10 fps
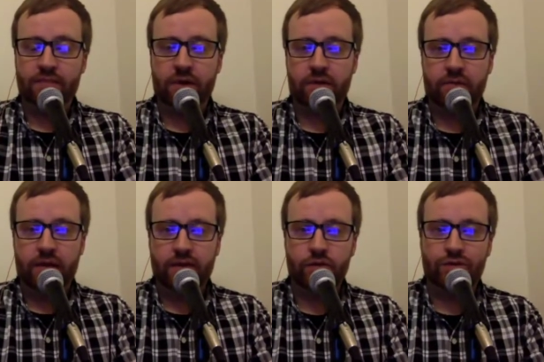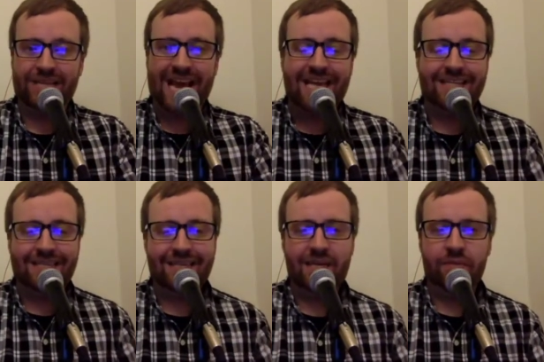That's the bottom line. So there's
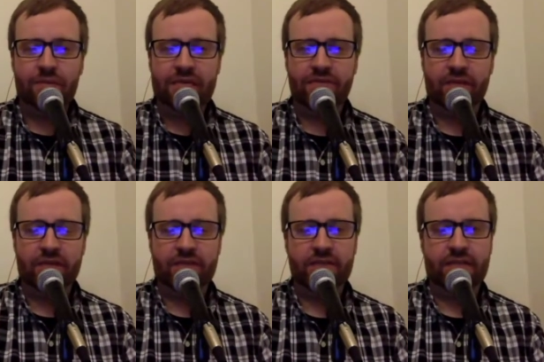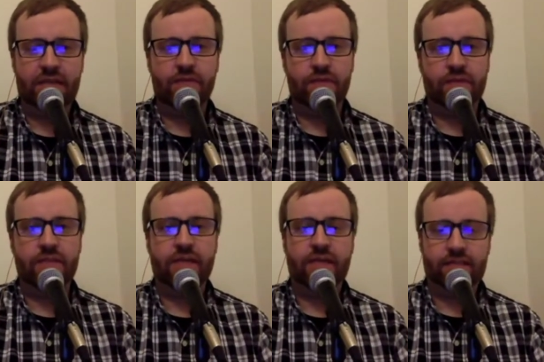18, I believe, and I didn't count
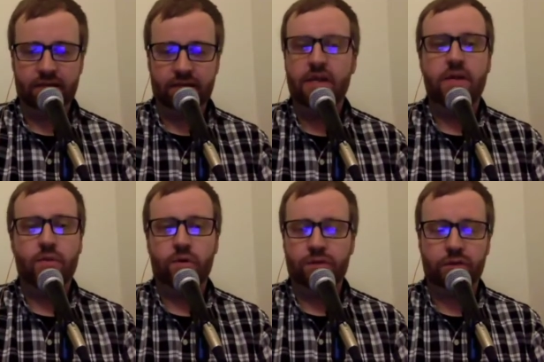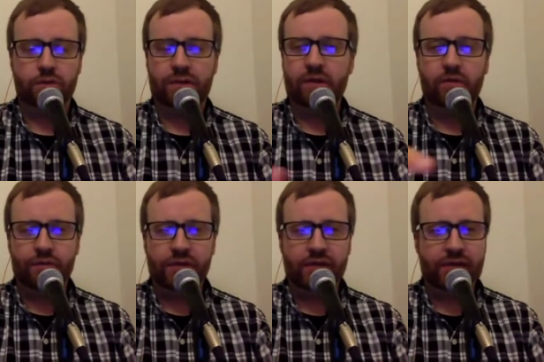things like I said, Pokemon Tournament. I
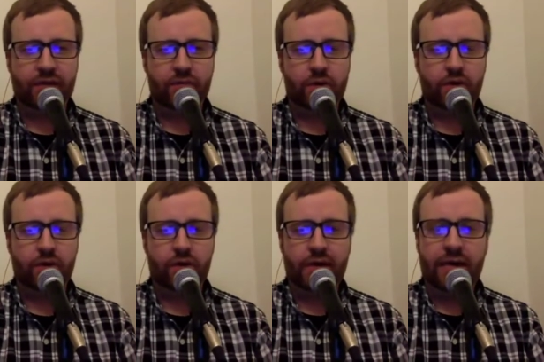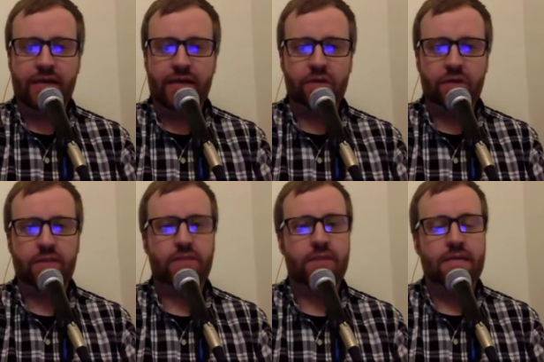don't think I counted Mario Kart 8
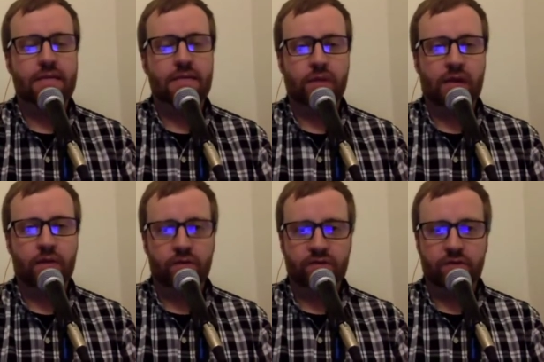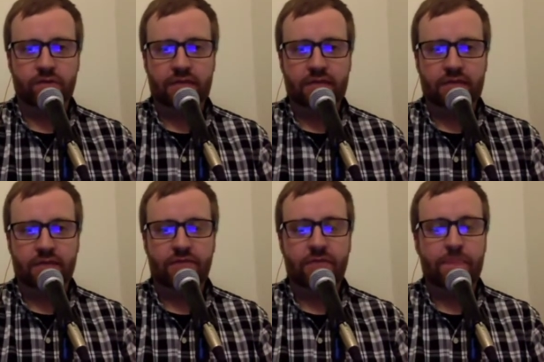Deluxe, so I got rid yeah. of some of that
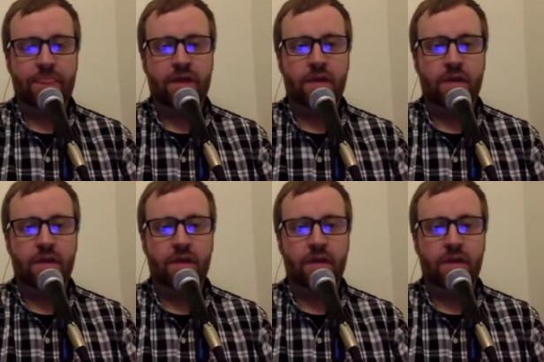stuff.